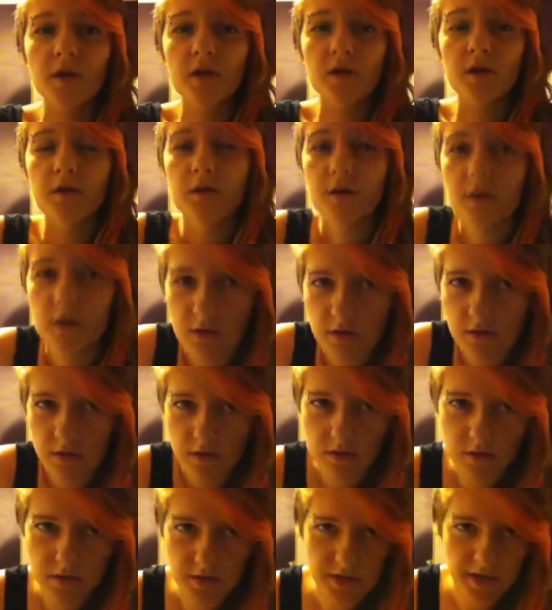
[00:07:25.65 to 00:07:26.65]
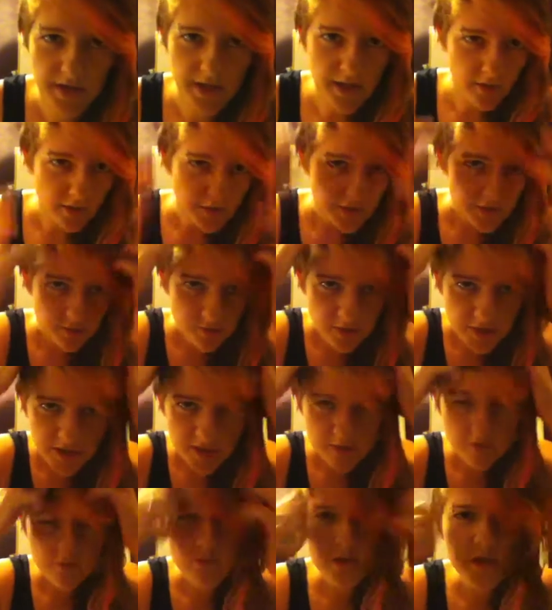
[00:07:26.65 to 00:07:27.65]
that looks really
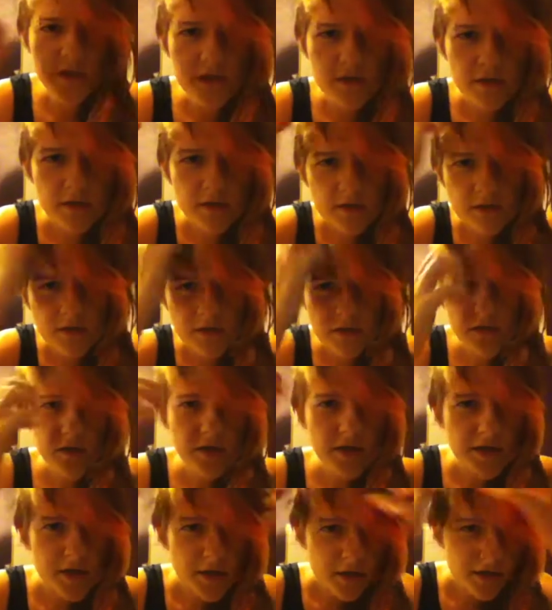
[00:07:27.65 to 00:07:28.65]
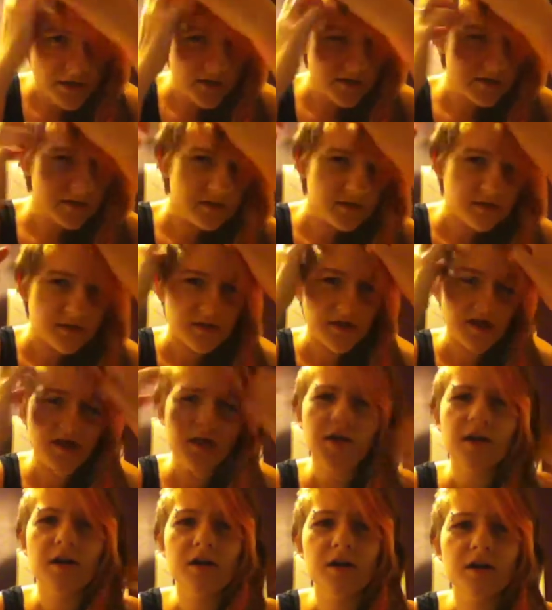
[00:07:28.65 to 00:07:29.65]
weird. I
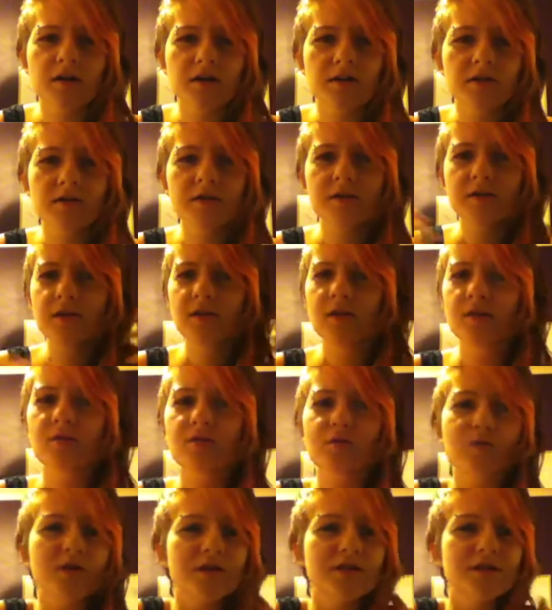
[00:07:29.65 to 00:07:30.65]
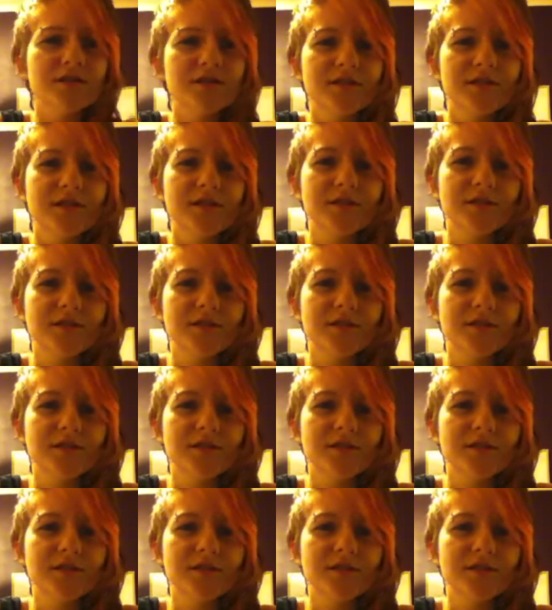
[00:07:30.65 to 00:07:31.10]
can't, what is this?